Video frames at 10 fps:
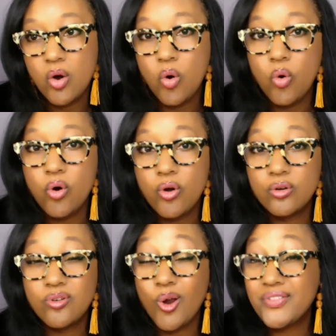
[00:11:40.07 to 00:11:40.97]

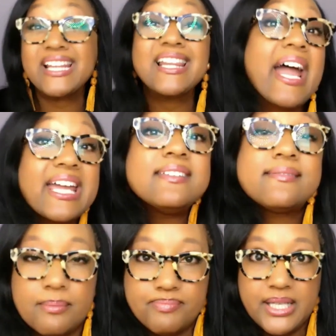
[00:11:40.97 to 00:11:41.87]
Or are they lacking
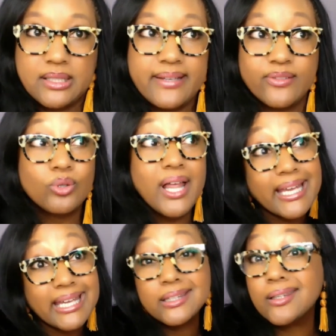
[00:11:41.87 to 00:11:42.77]
something, like they're
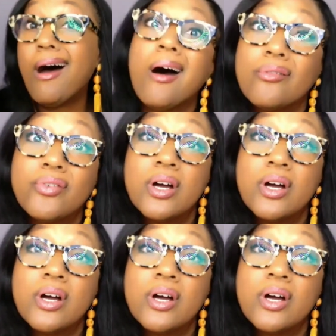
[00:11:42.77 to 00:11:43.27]
lacking love,